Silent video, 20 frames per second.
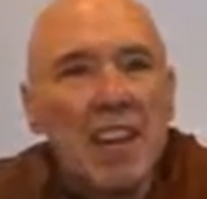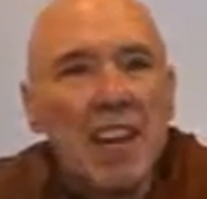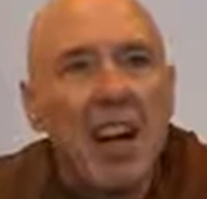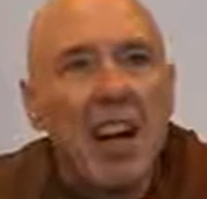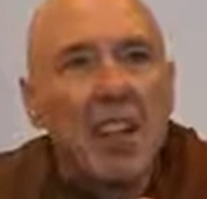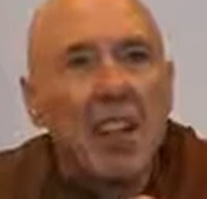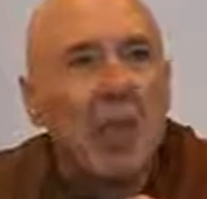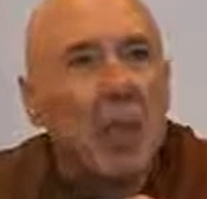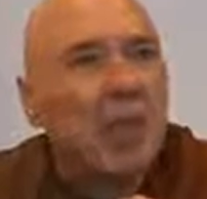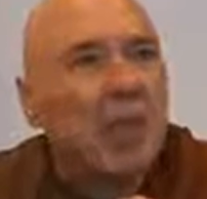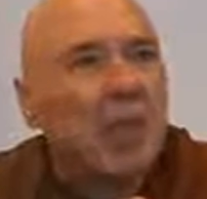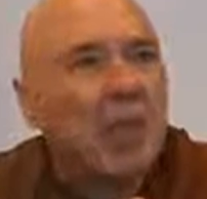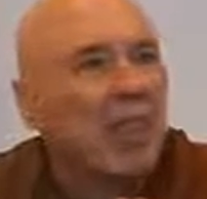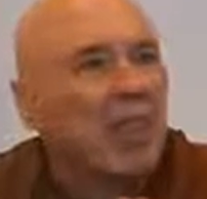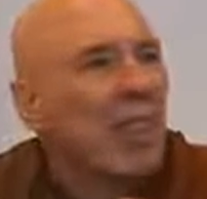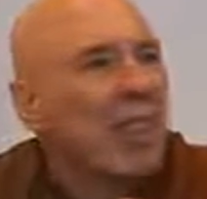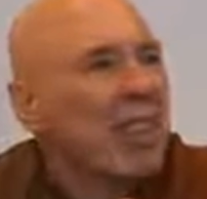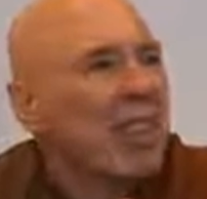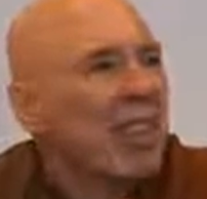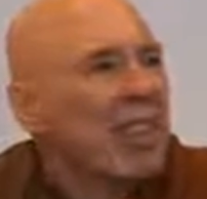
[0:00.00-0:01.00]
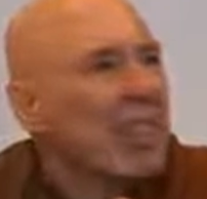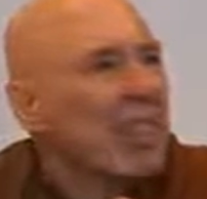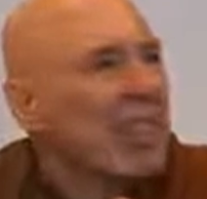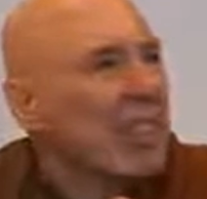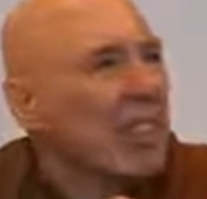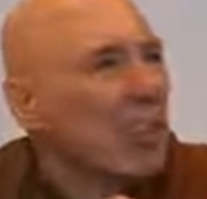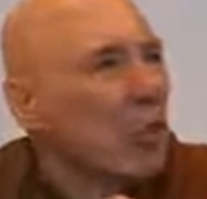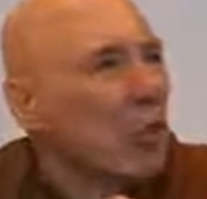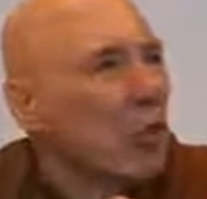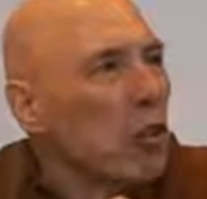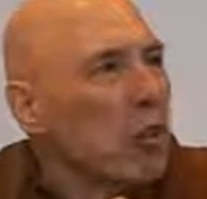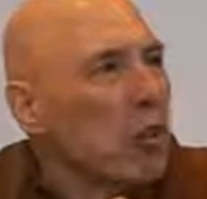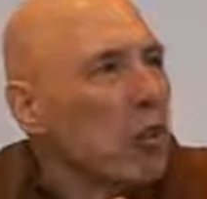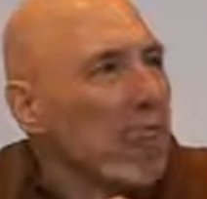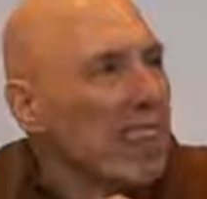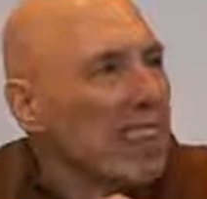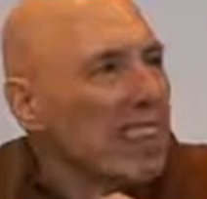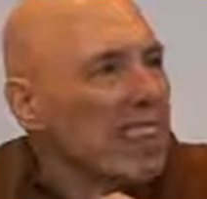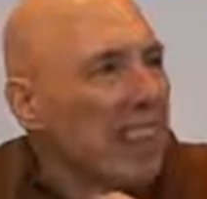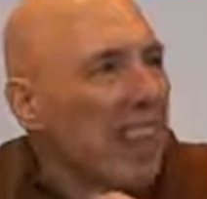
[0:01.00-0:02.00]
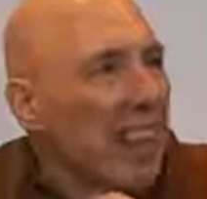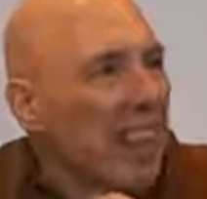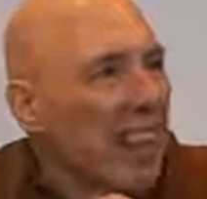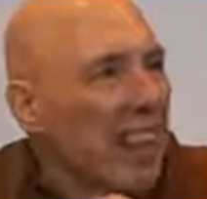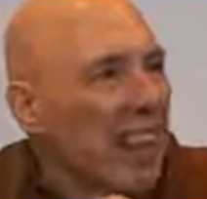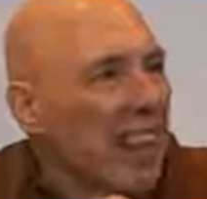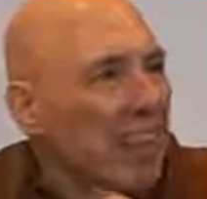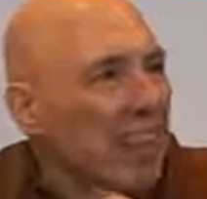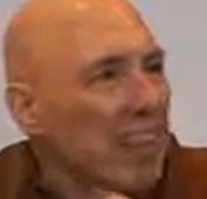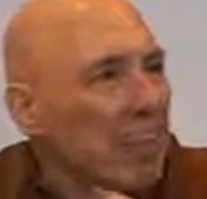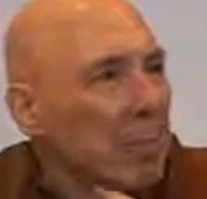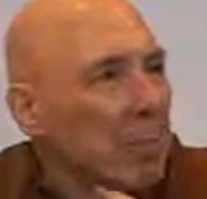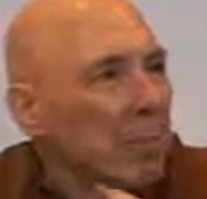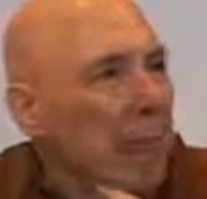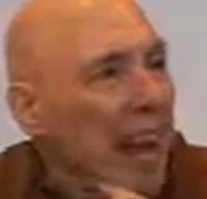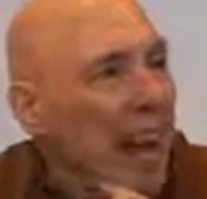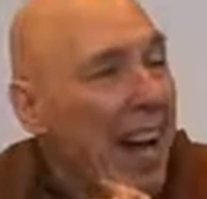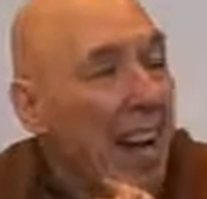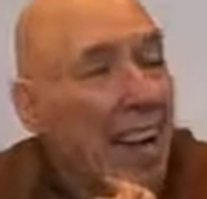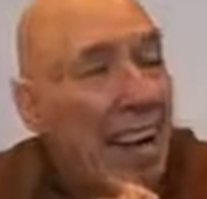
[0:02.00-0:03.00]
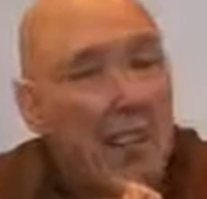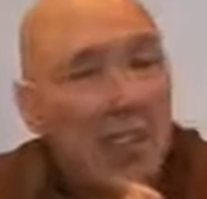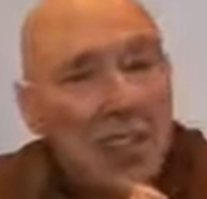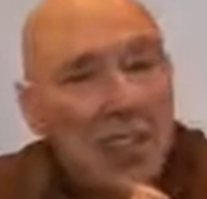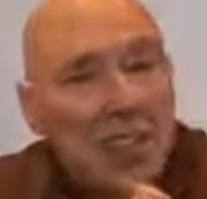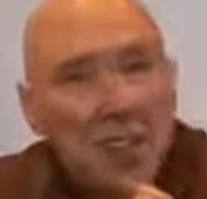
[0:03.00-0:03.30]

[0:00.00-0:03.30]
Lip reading: I remember there were these toothpaste ads back,